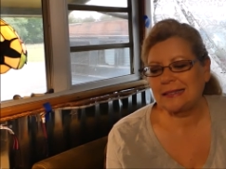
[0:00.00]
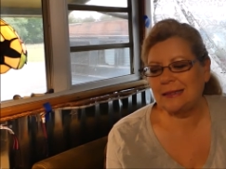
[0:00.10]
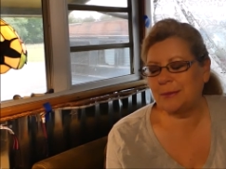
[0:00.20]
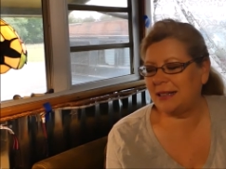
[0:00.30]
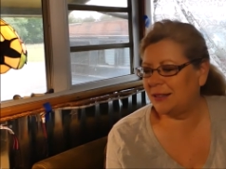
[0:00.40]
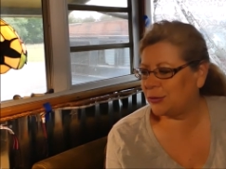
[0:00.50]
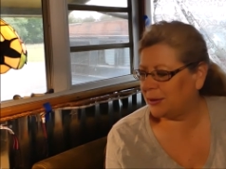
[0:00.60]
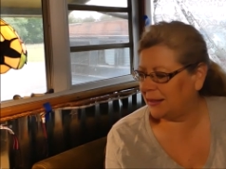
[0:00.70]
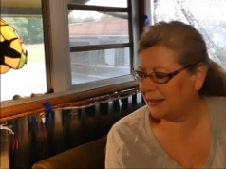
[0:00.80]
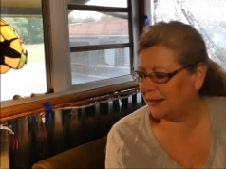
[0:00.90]
I'm kind of
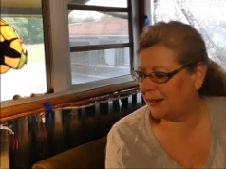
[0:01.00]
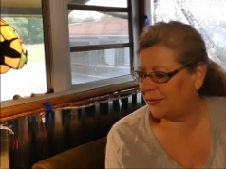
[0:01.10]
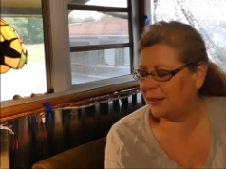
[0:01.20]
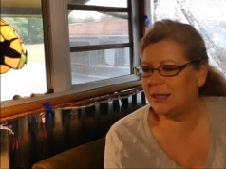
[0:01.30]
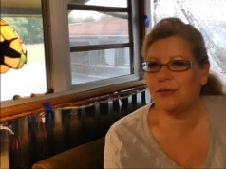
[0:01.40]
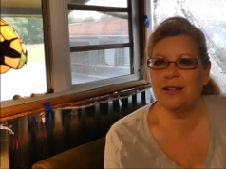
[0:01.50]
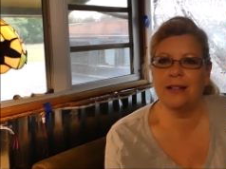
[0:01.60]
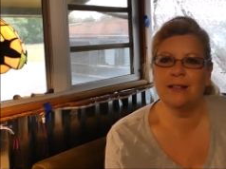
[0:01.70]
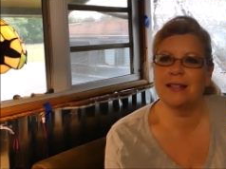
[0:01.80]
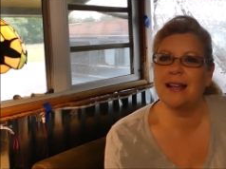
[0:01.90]
trailing off on this
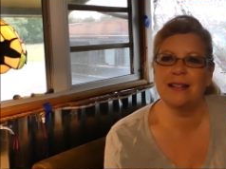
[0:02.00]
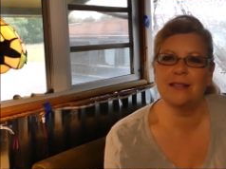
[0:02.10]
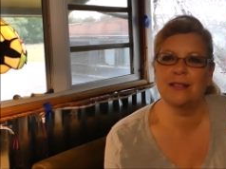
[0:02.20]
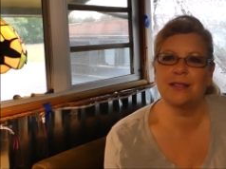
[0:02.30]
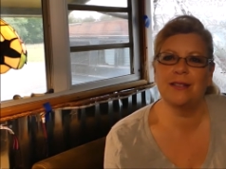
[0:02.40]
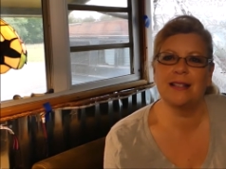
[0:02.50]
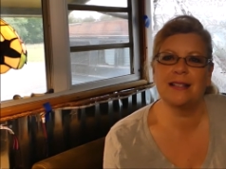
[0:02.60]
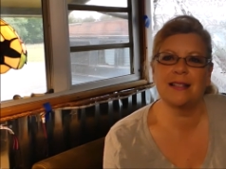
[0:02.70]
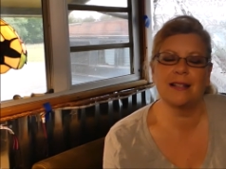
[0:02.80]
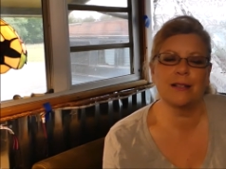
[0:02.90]
video. See, I don't do these
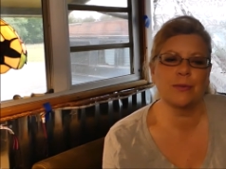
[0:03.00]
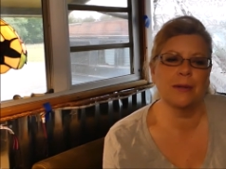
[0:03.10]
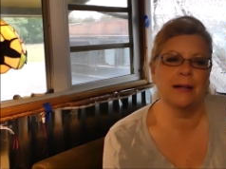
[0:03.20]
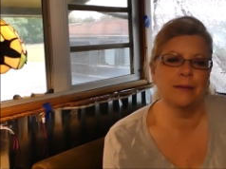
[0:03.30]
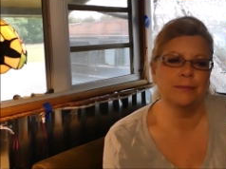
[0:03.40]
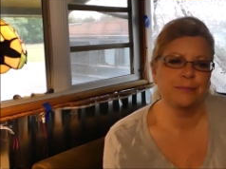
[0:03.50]
things well.